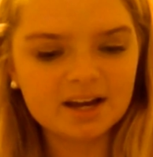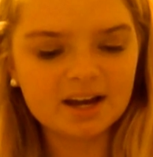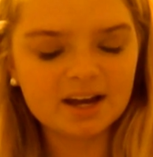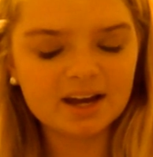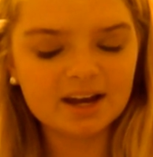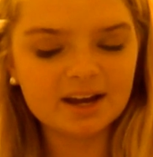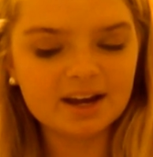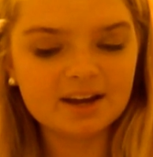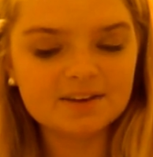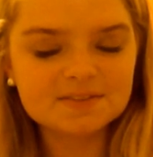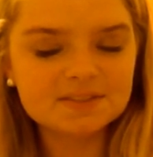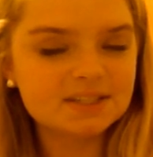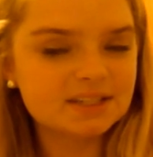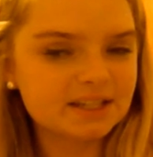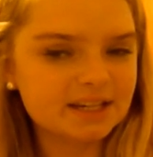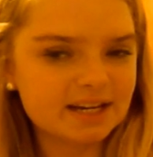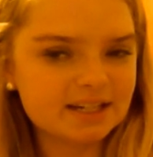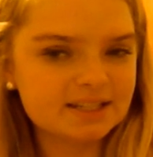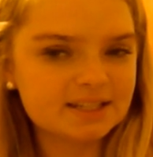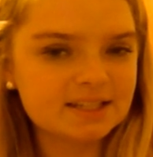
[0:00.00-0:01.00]
I have
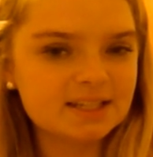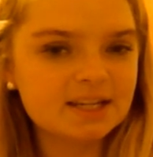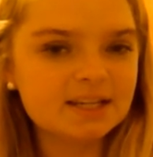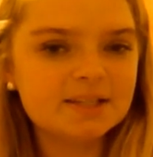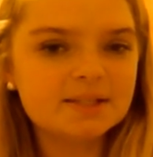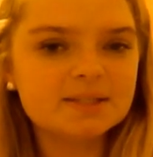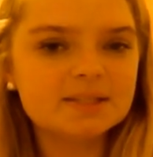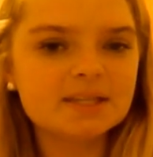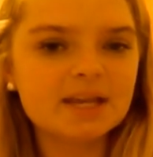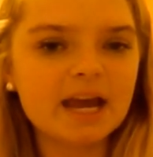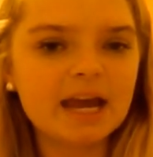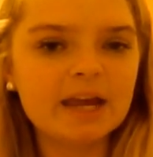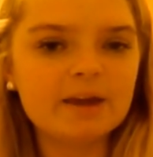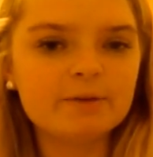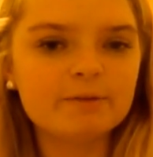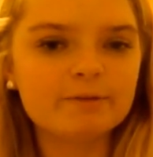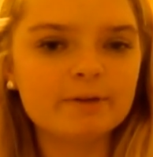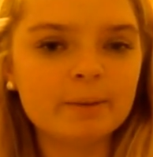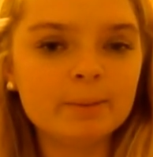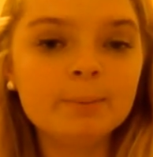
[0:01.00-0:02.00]
celiac disease, I
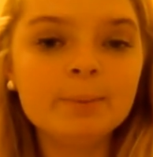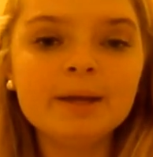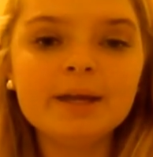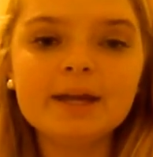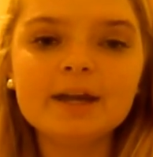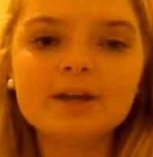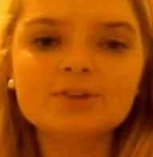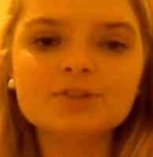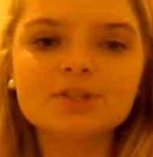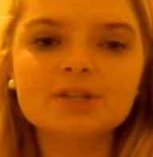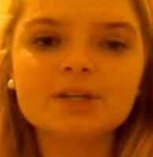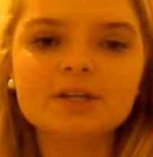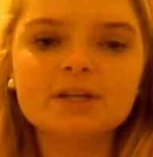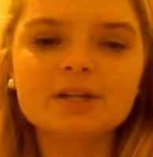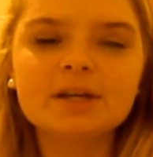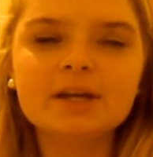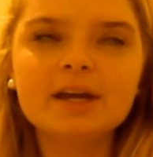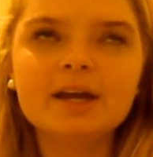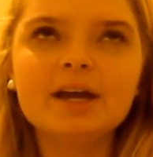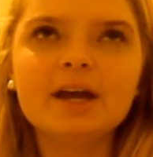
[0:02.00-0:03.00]
have fibromyalgia,